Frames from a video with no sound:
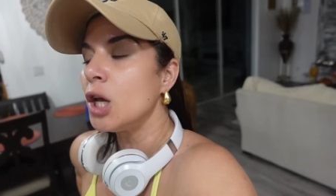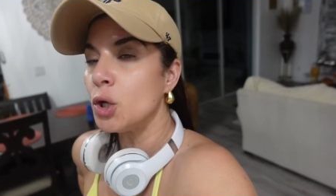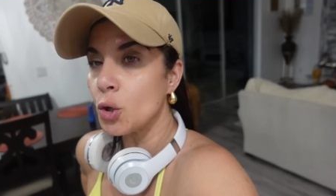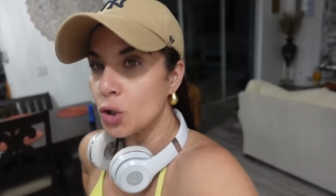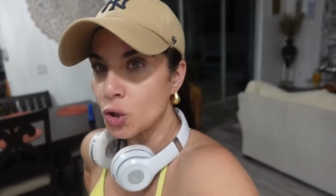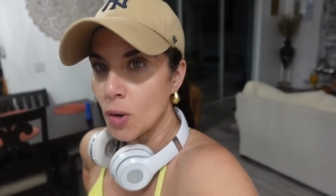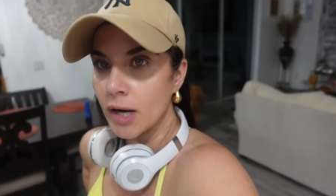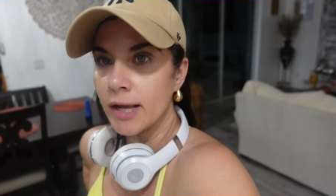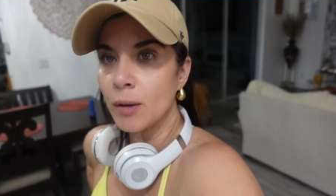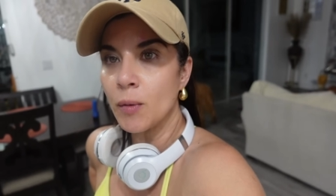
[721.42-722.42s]

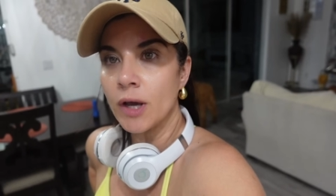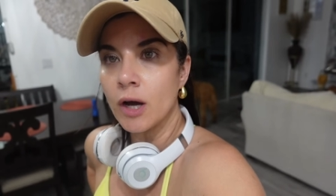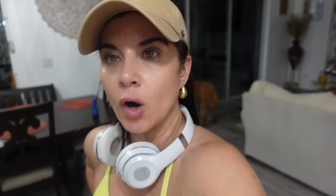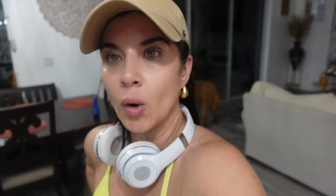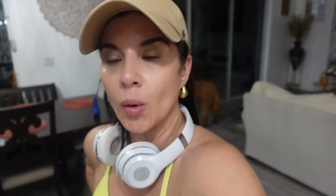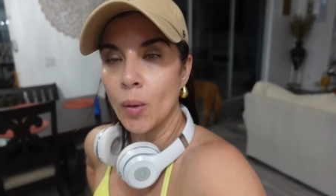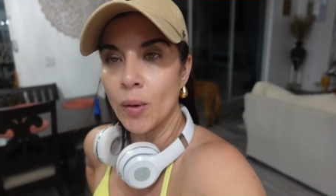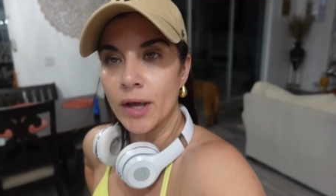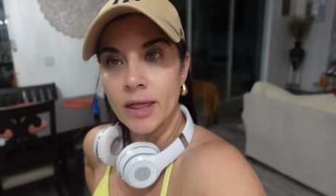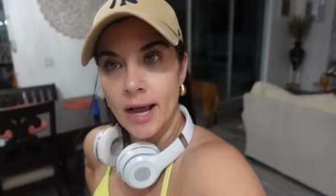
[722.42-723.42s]
Usually we go
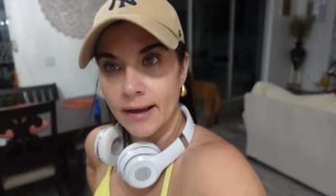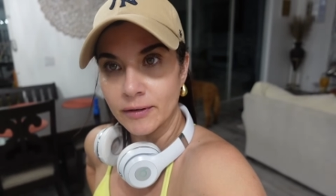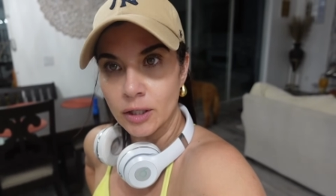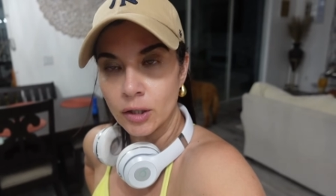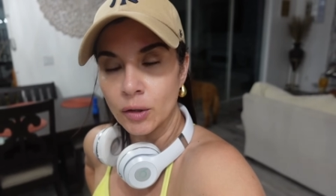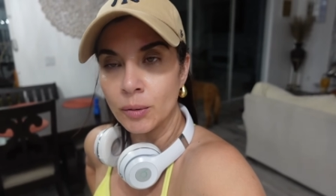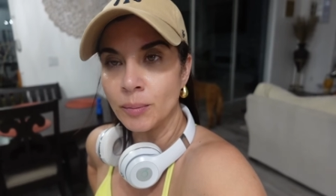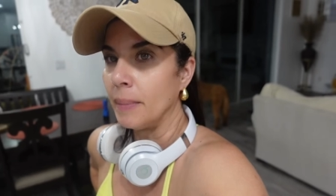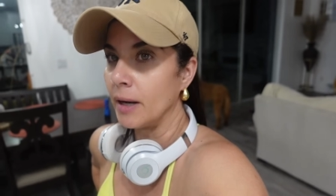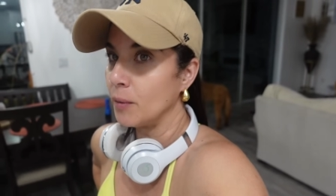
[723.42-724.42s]
in the afternoon,
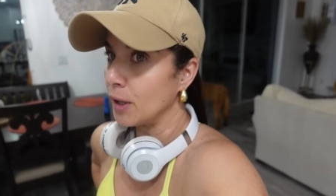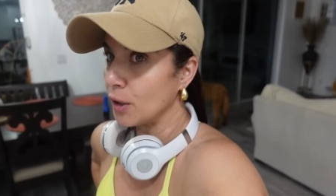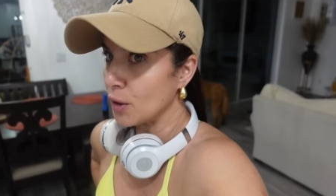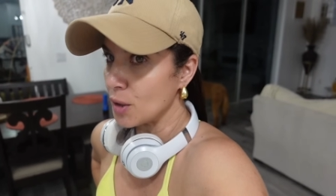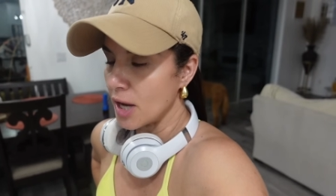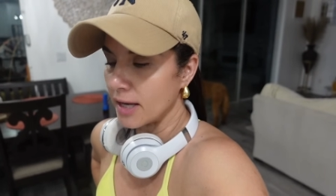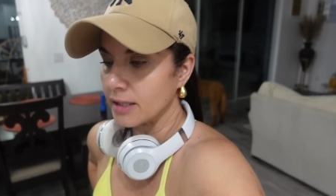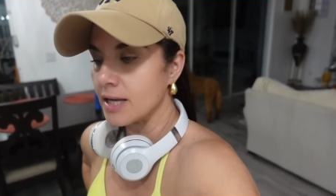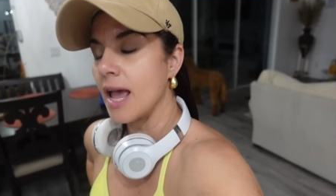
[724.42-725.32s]
but we don't know yet.